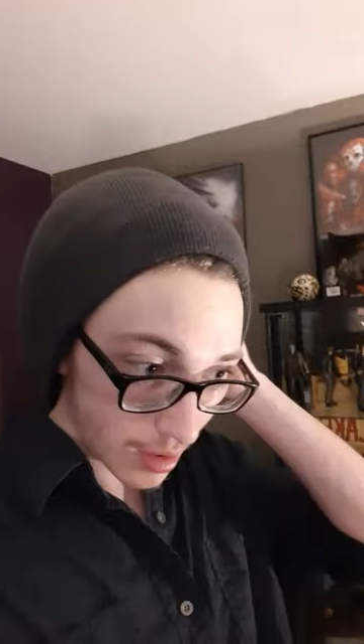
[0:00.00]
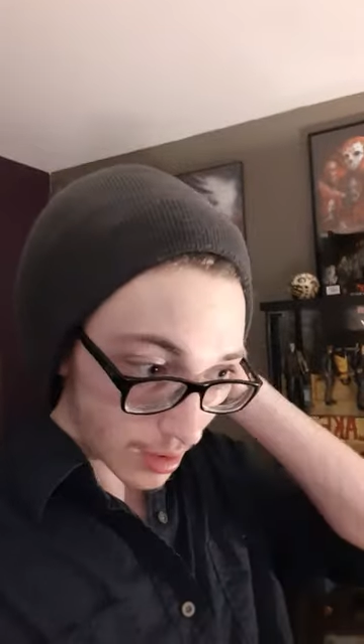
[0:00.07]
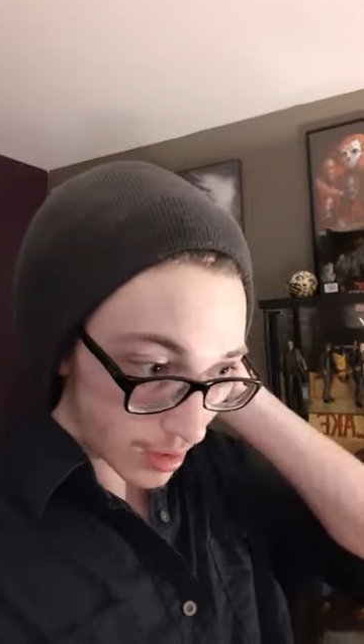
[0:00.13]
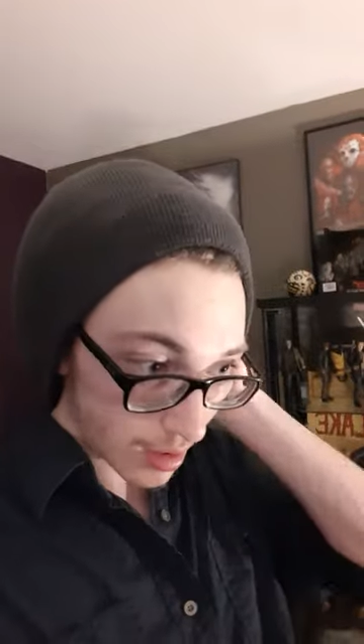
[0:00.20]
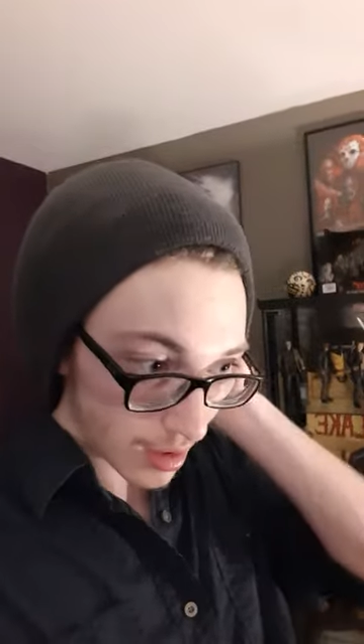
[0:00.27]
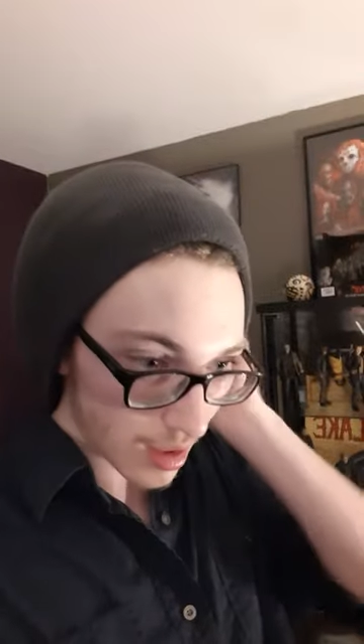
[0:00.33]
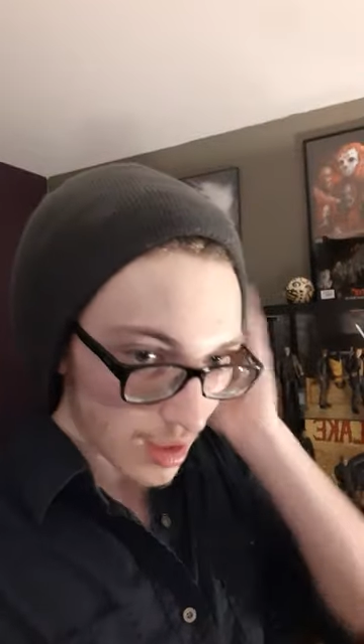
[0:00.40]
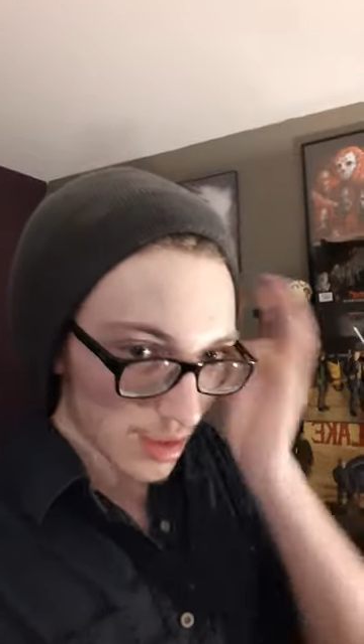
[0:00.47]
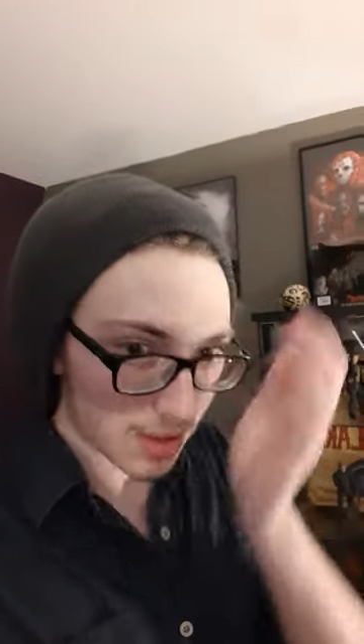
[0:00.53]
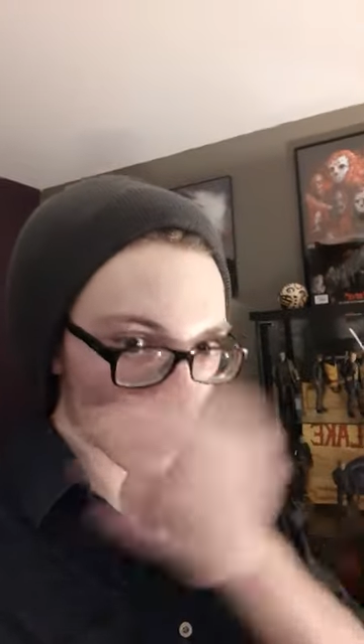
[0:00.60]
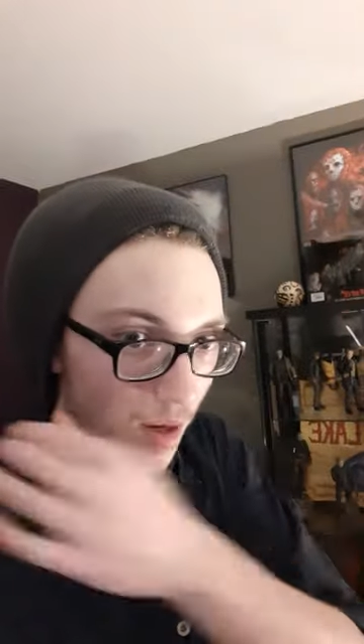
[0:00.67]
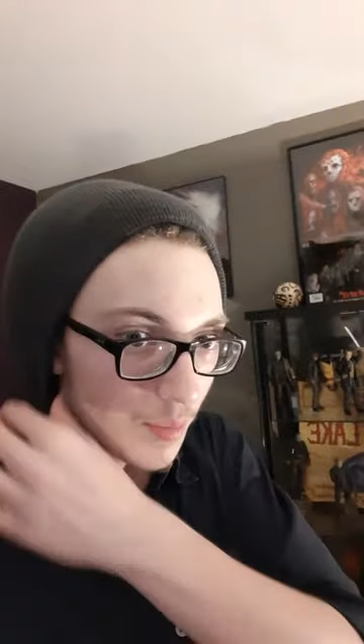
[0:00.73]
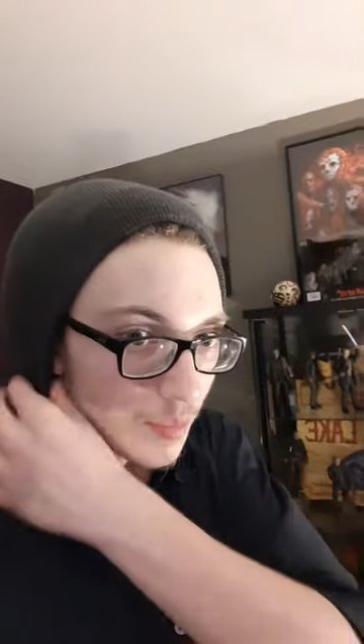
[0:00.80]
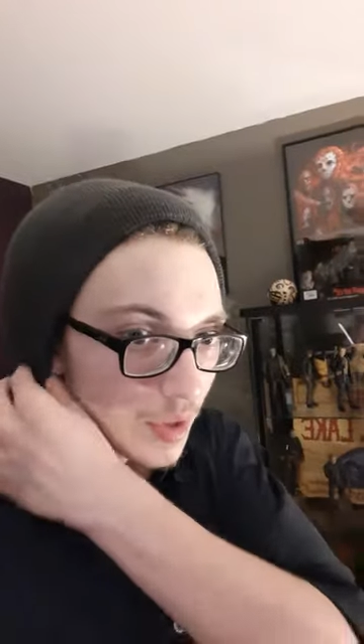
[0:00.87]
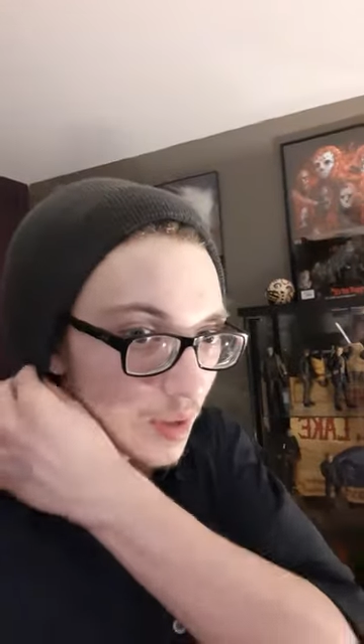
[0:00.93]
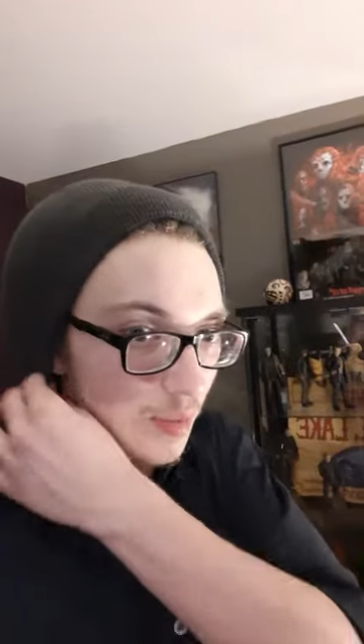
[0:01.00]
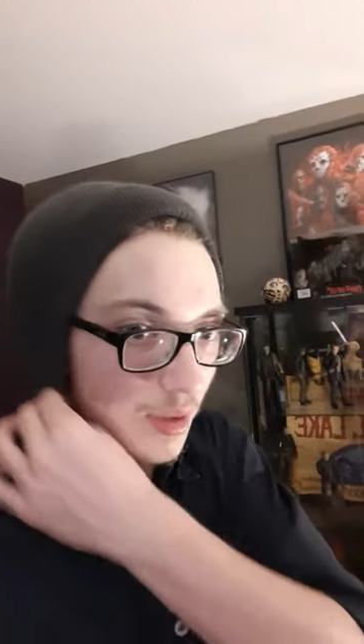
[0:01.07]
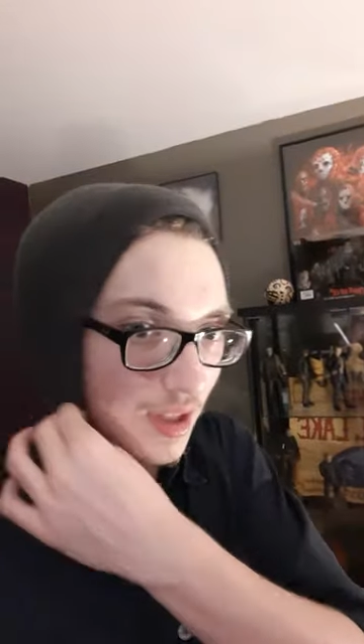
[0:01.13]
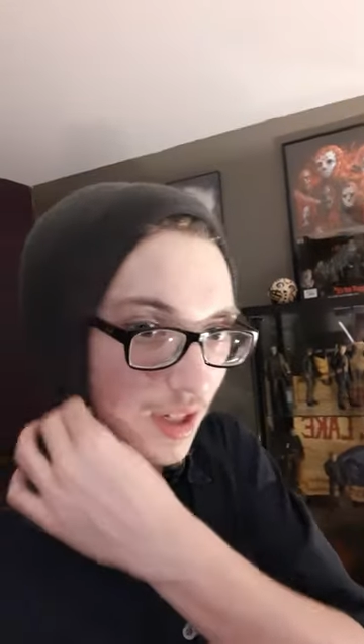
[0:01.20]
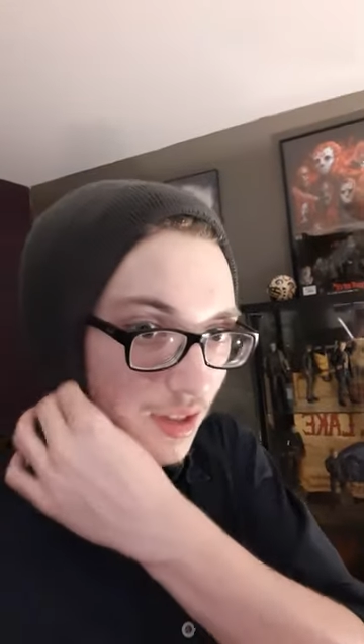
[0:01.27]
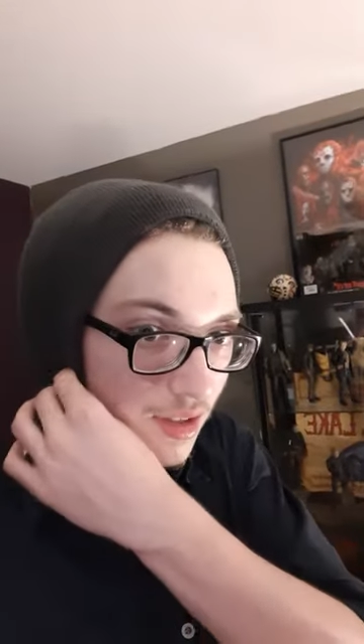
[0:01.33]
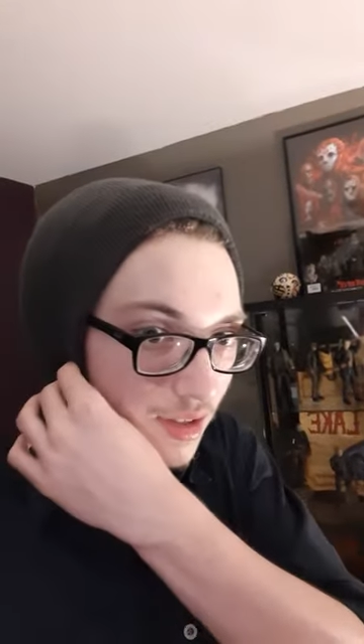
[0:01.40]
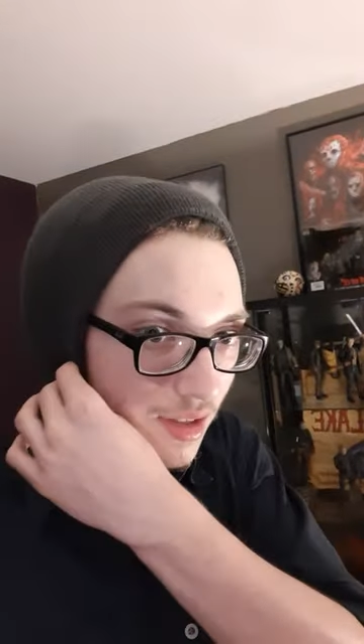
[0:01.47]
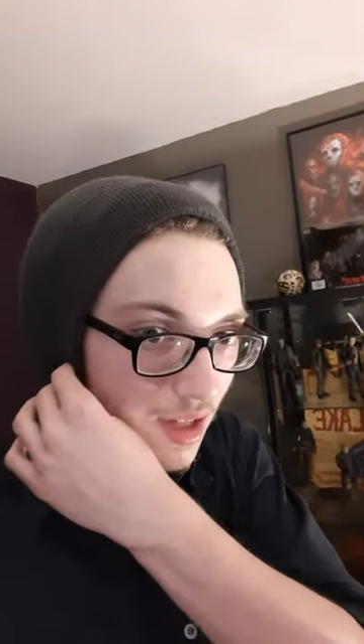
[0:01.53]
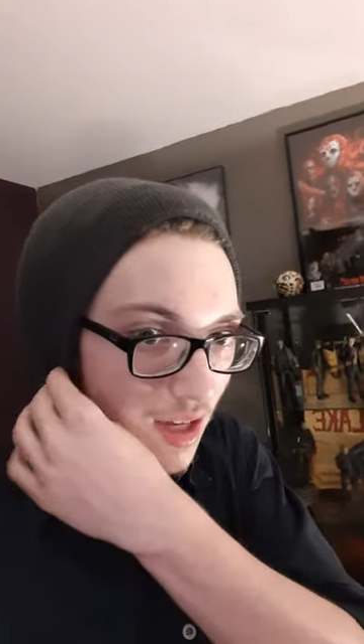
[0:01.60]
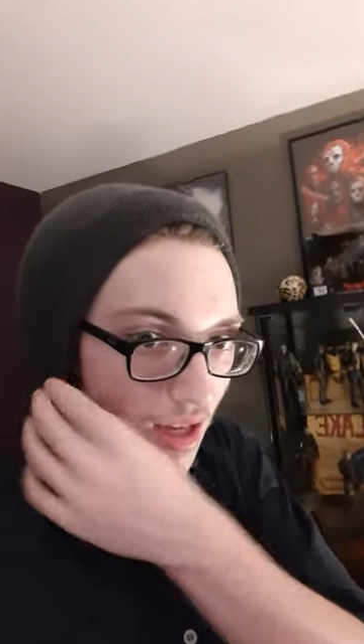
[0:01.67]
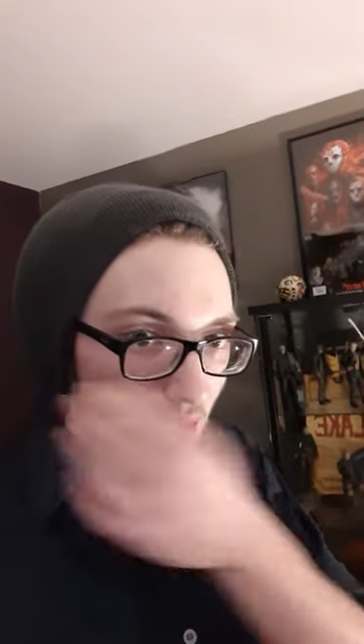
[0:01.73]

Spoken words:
this company, because